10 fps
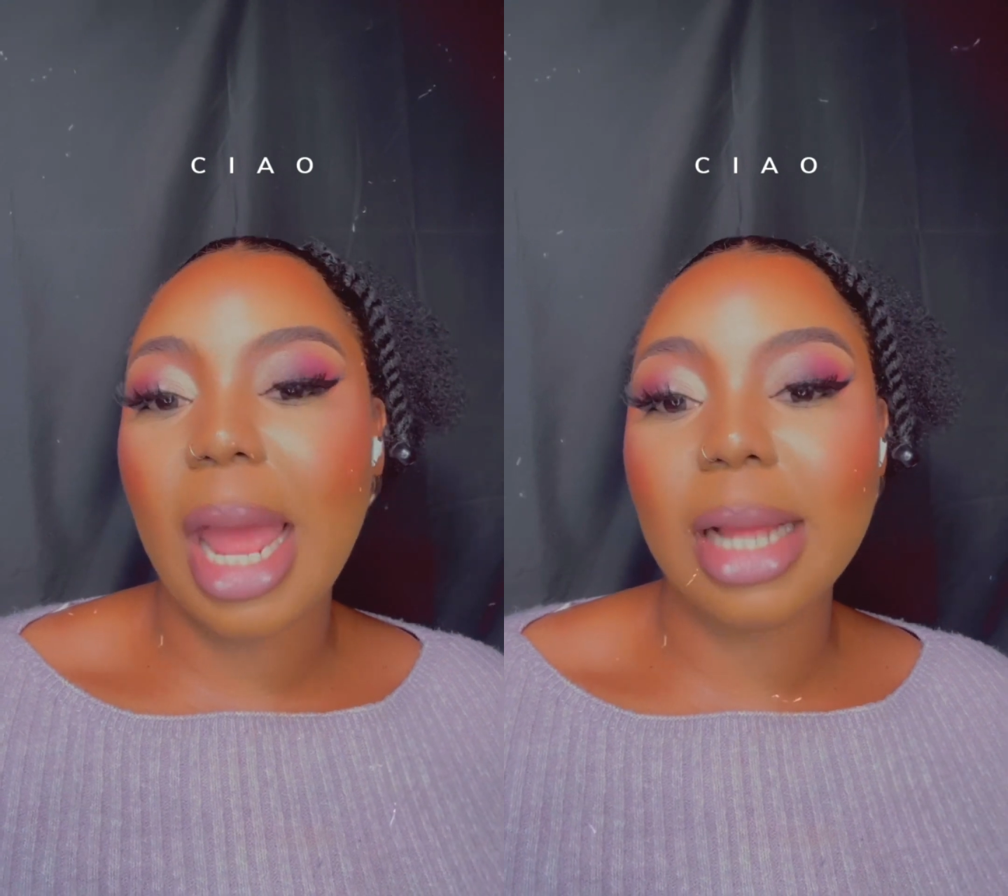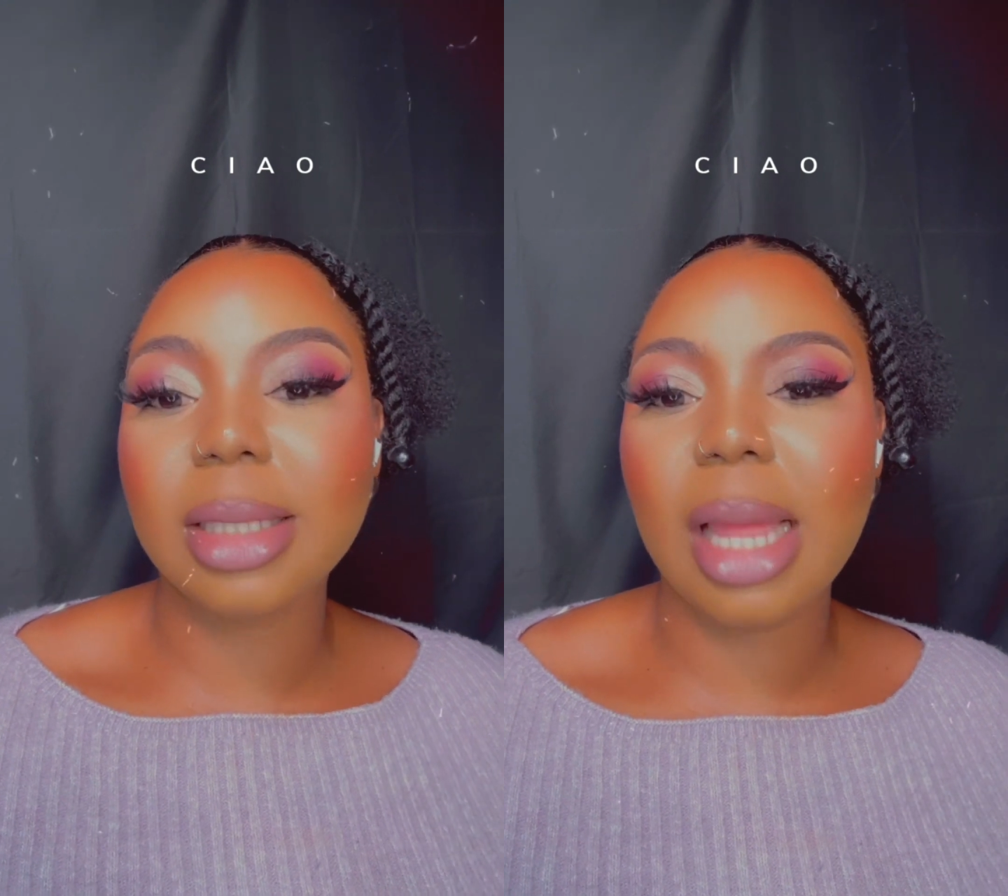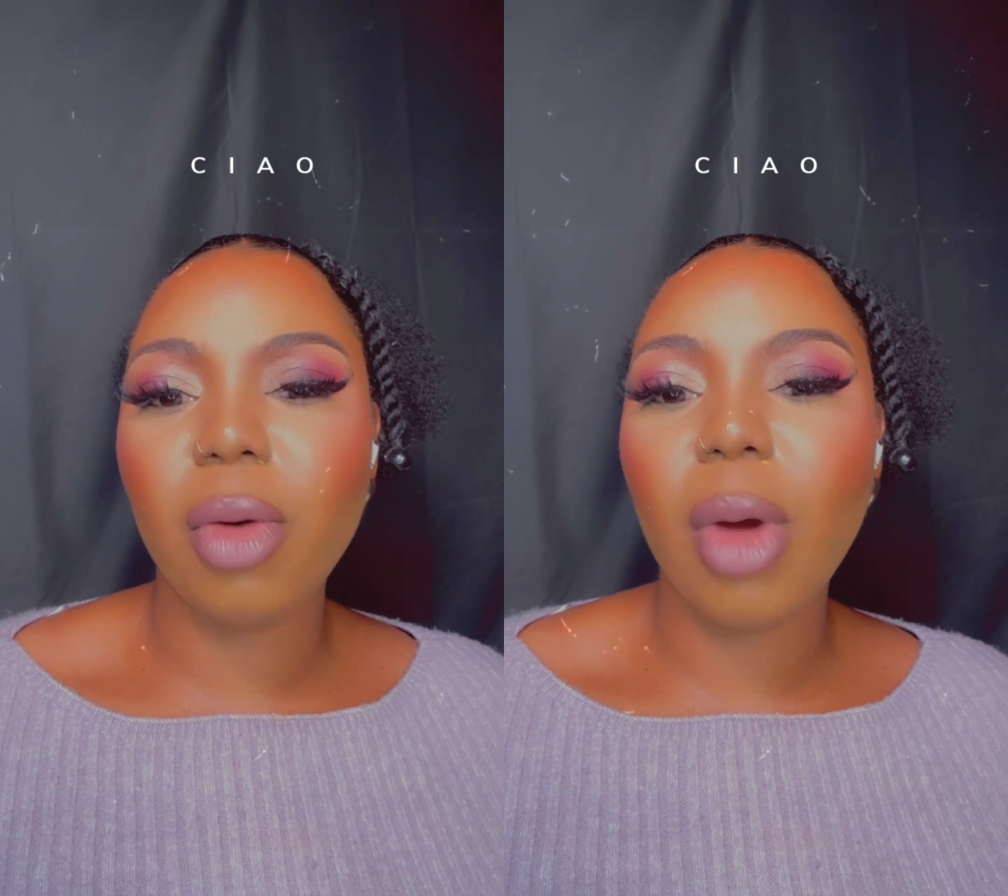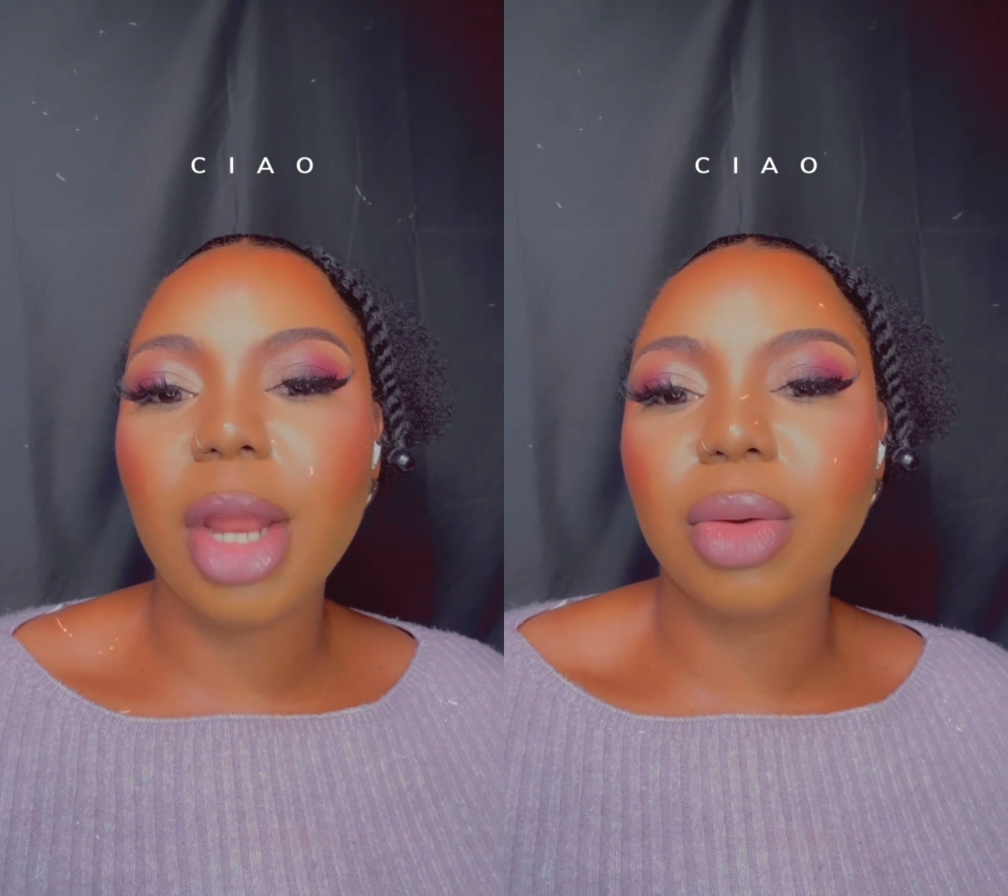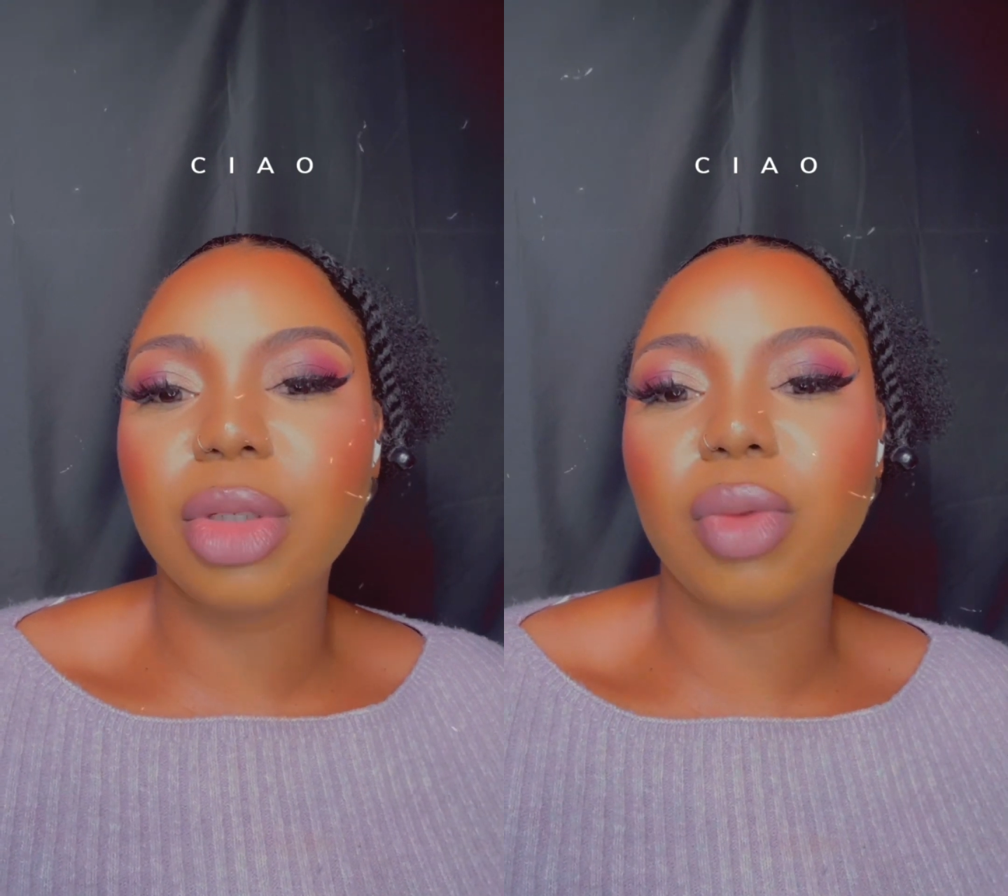asked that, why
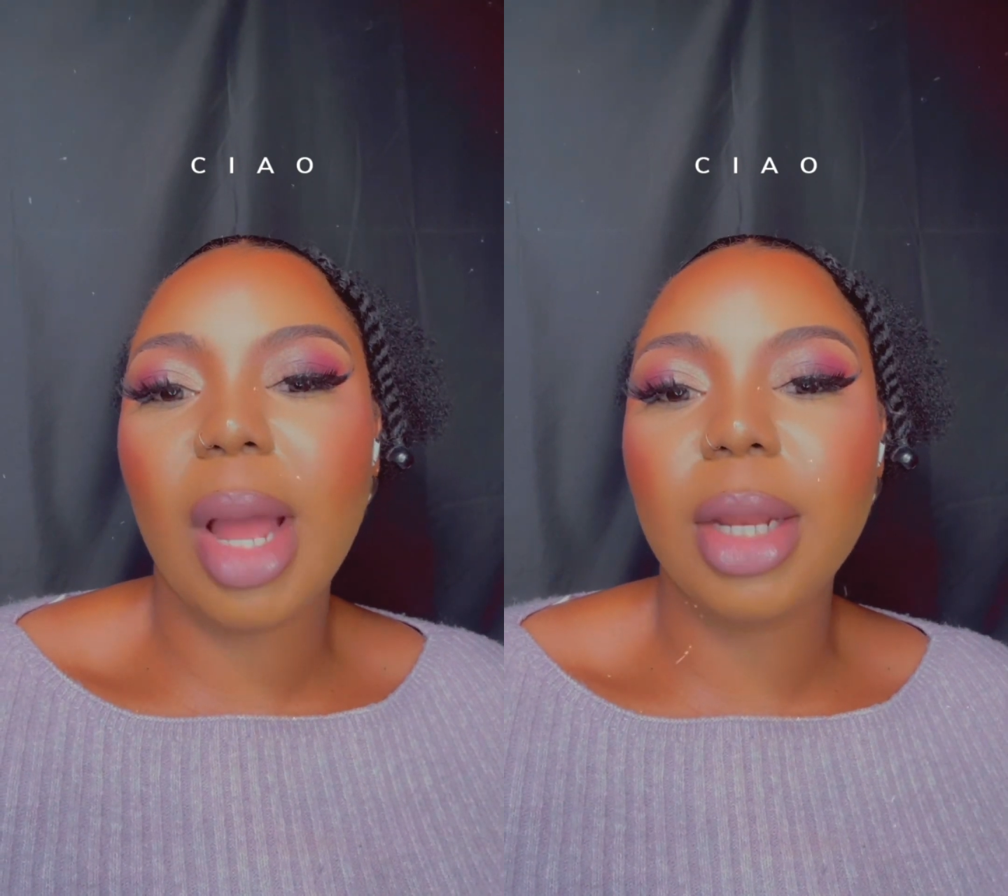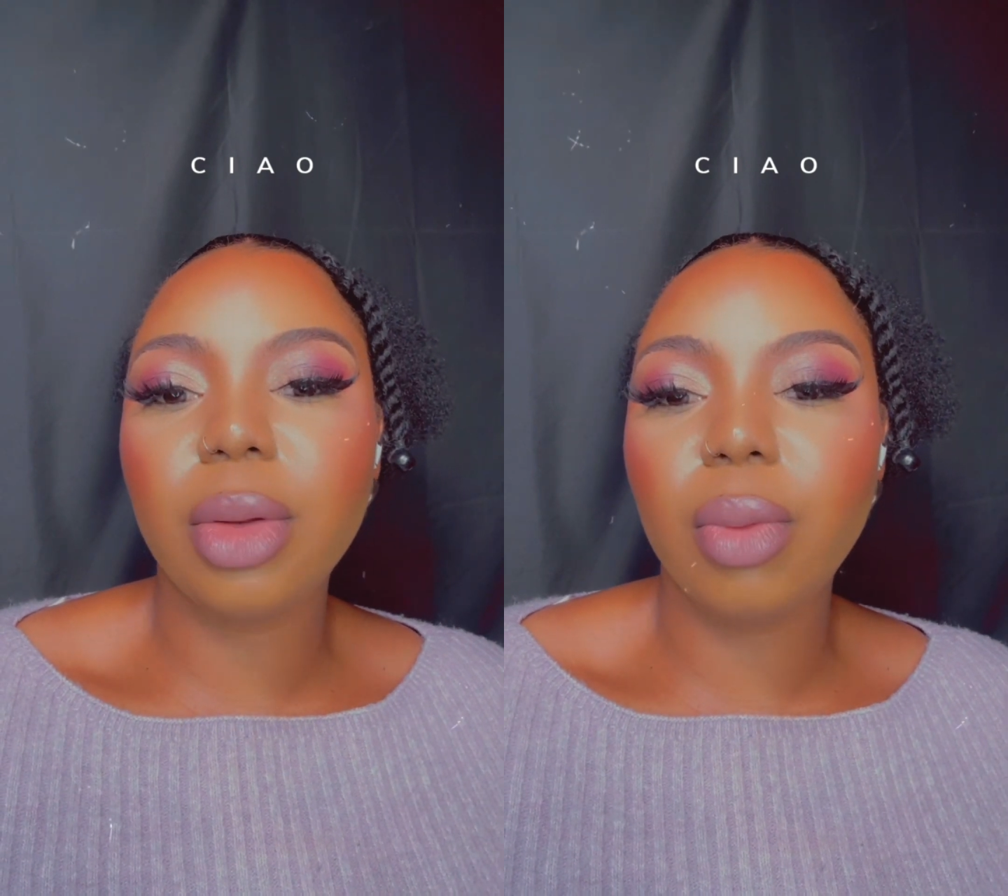don't, why,